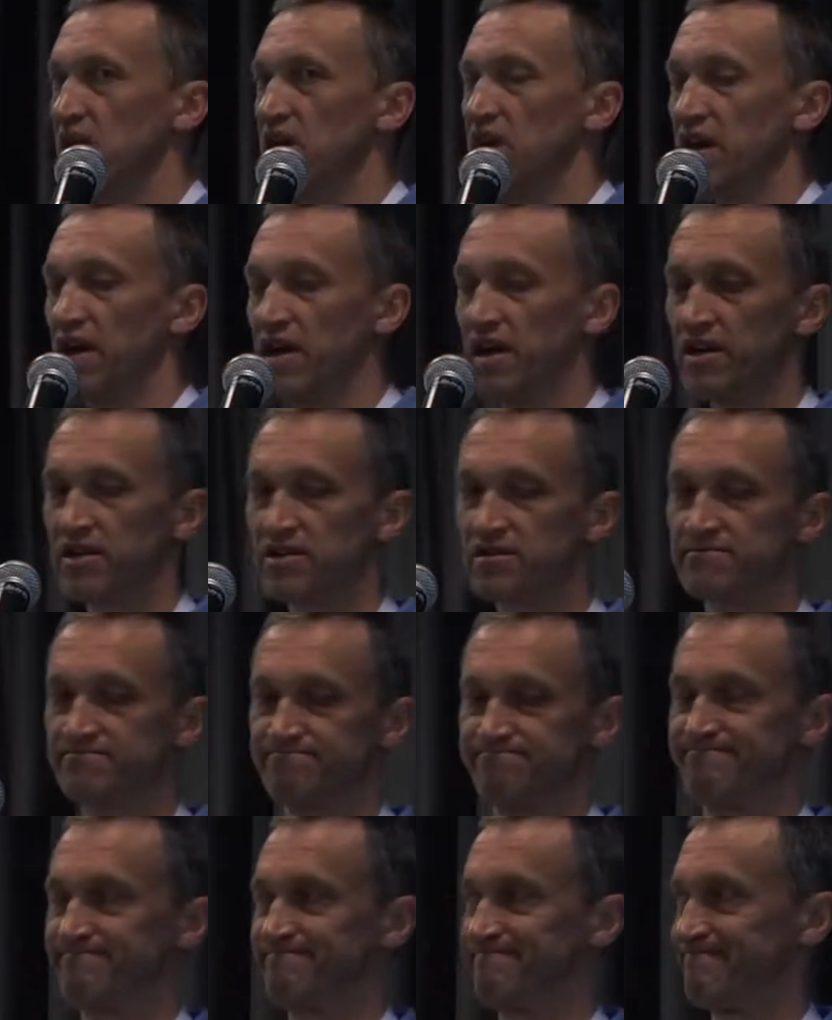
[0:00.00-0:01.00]
And
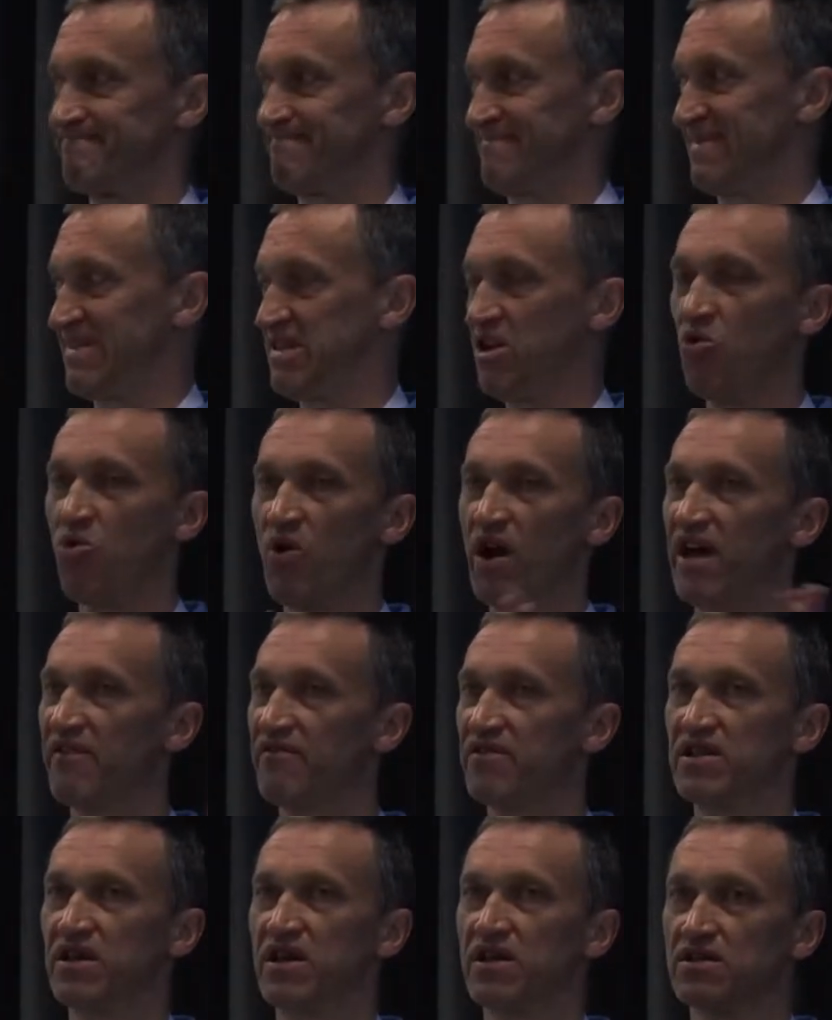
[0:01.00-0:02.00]
no
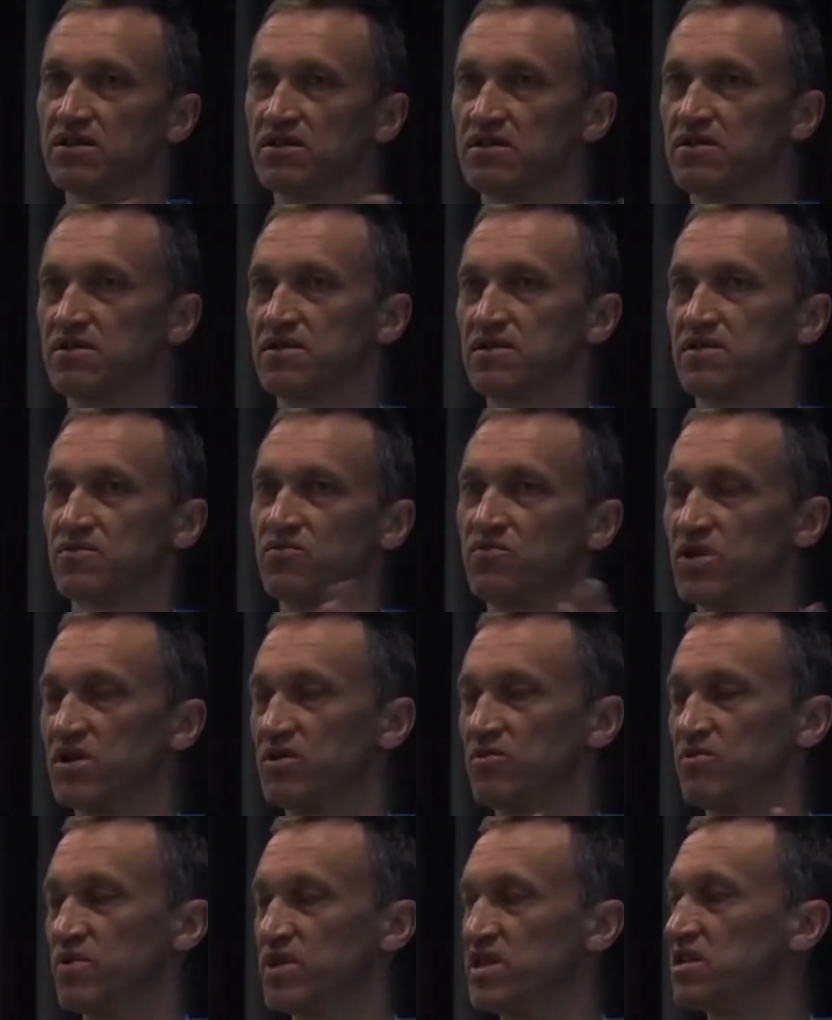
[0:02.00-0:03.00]
evidence,
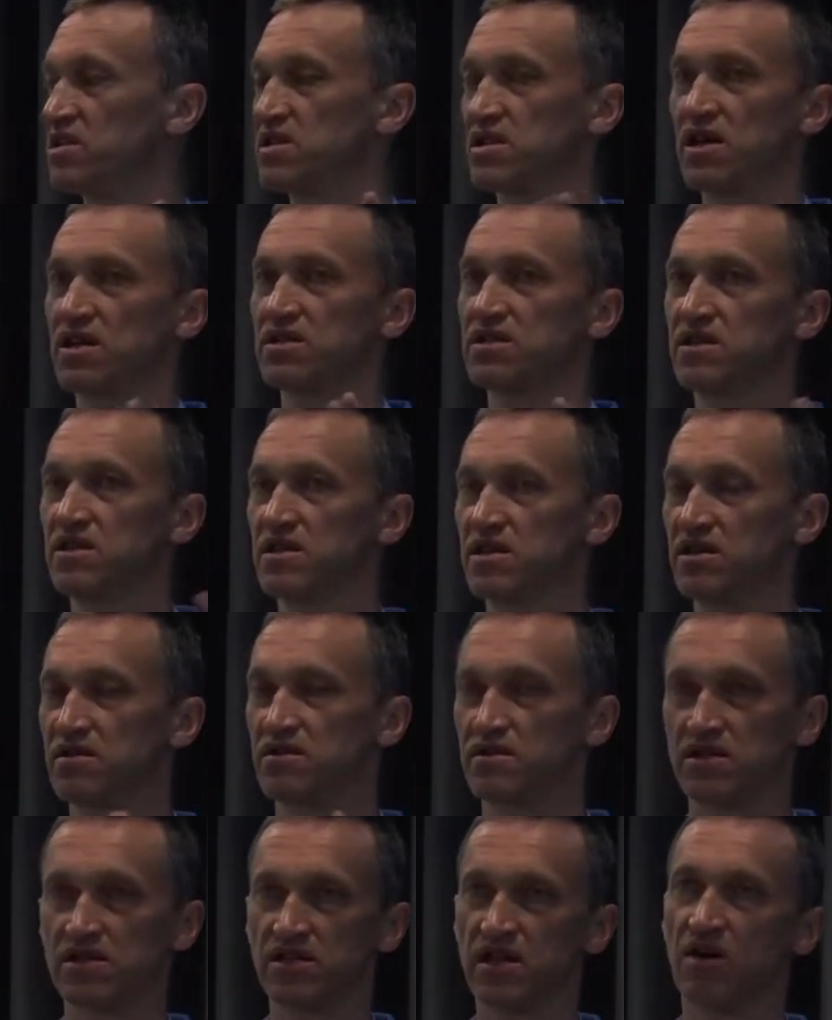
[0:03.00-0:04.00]
we're discussing
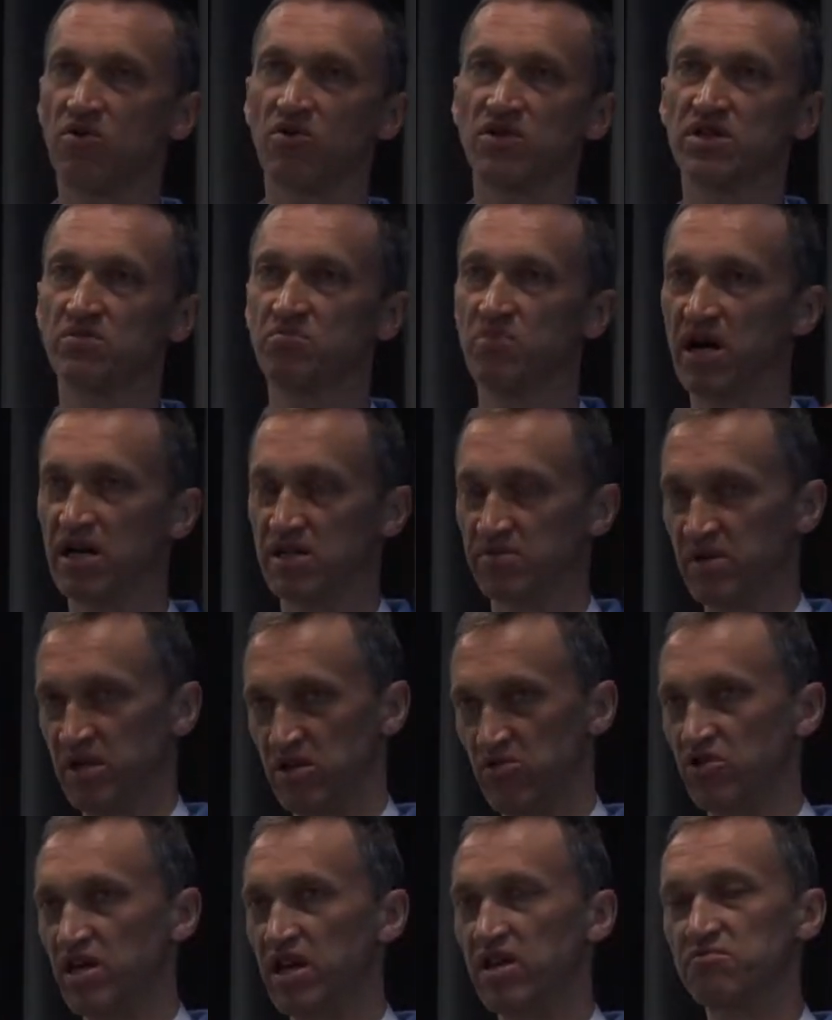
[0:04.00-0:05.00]
in our department,
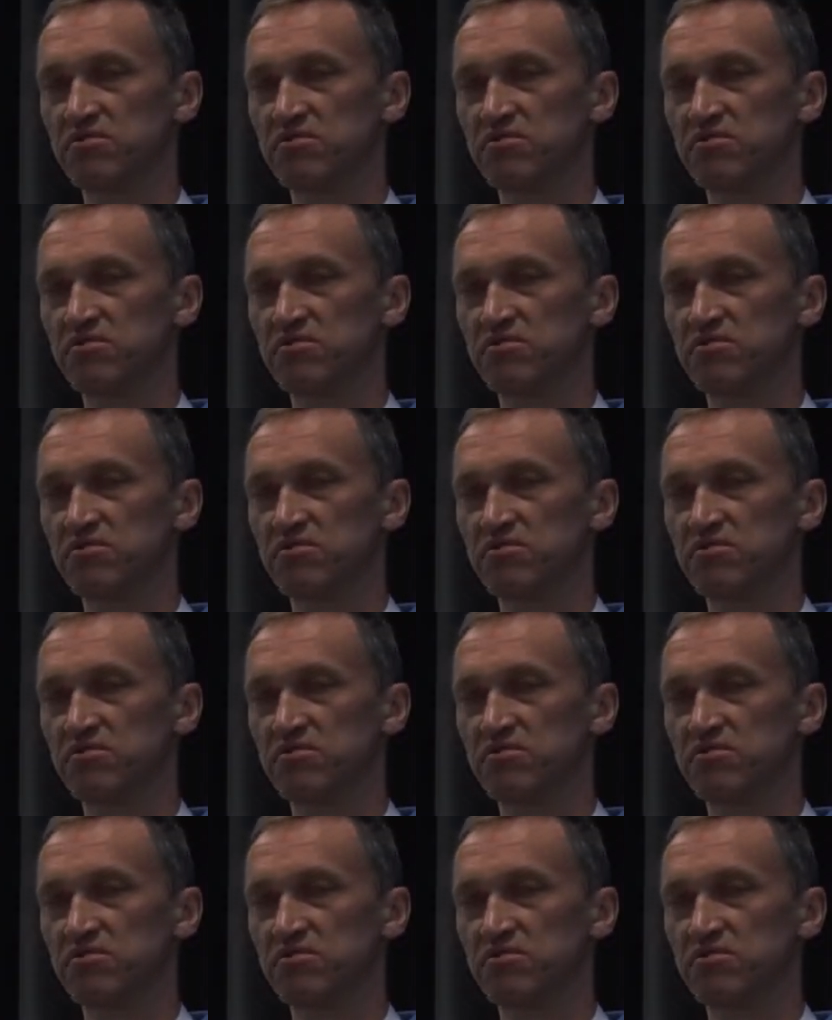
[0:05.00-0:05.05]
okay?